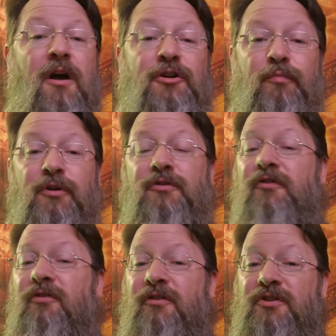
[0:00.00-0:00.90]

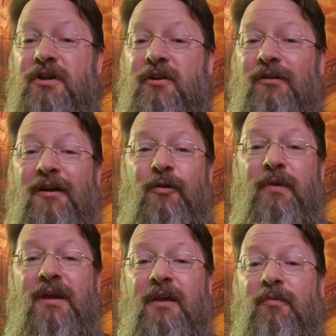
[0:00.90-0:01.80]
contributions to this channel help
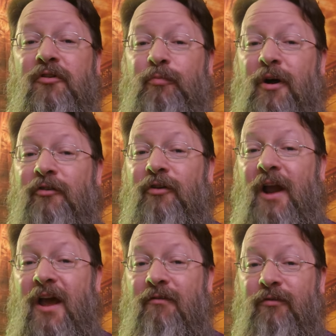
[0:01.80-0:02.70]
me keep it sponsor
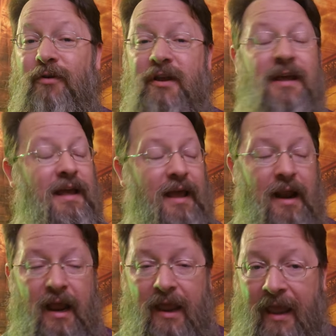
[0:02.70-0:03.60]
ad free, and
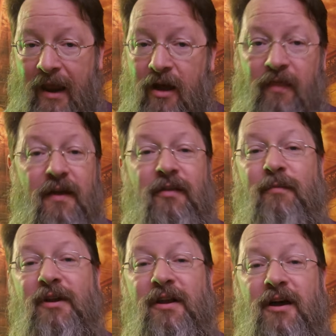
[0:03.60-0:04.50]
I cannot thank
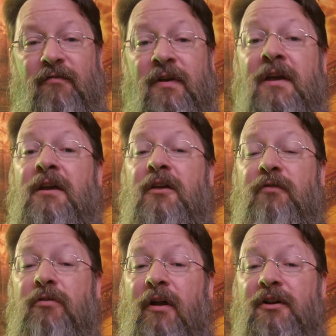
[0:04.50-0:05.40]
them enough.
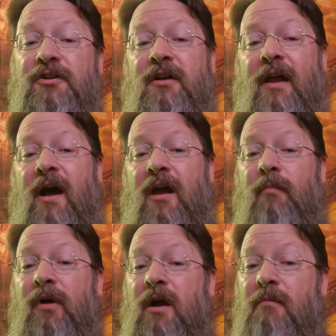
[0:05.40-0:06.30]
If you'd like to check out how to
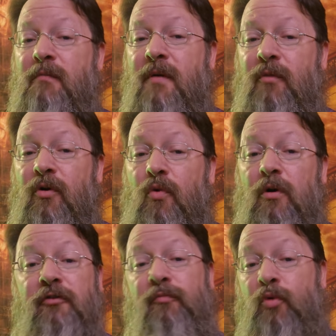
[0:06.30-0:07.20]
become a member
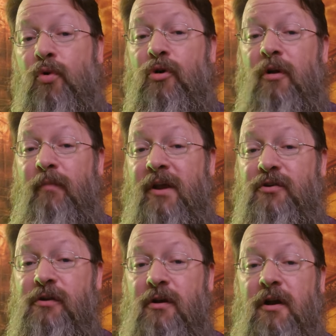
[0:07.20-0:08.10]
or a supporter on
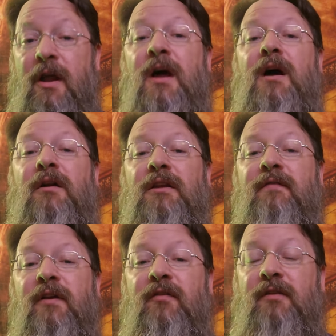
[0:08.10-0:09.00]
Patreon, I'll
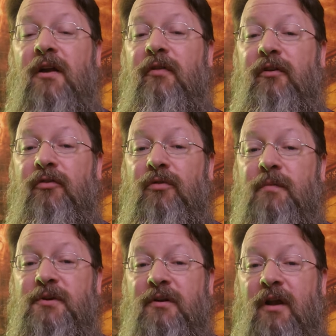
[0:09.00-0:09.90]
leave links down in the
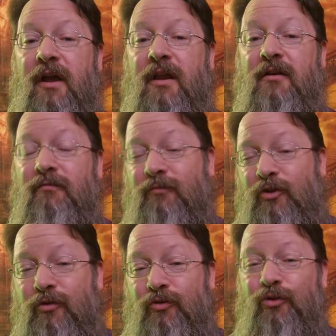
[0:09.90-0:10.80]
description, and
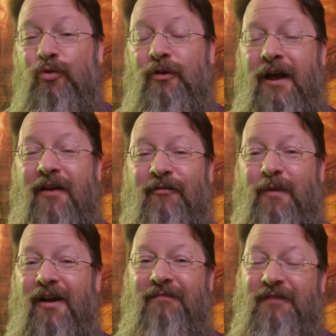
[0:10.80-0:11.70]
you too will have
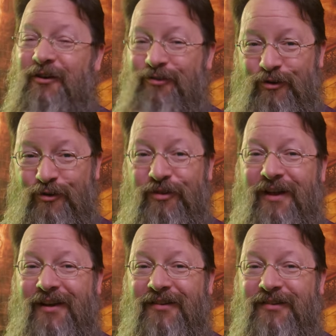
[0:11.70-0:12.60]
my eternal
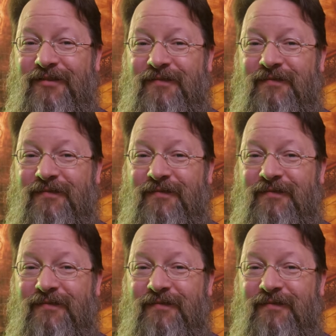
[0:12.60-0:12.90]
thanks.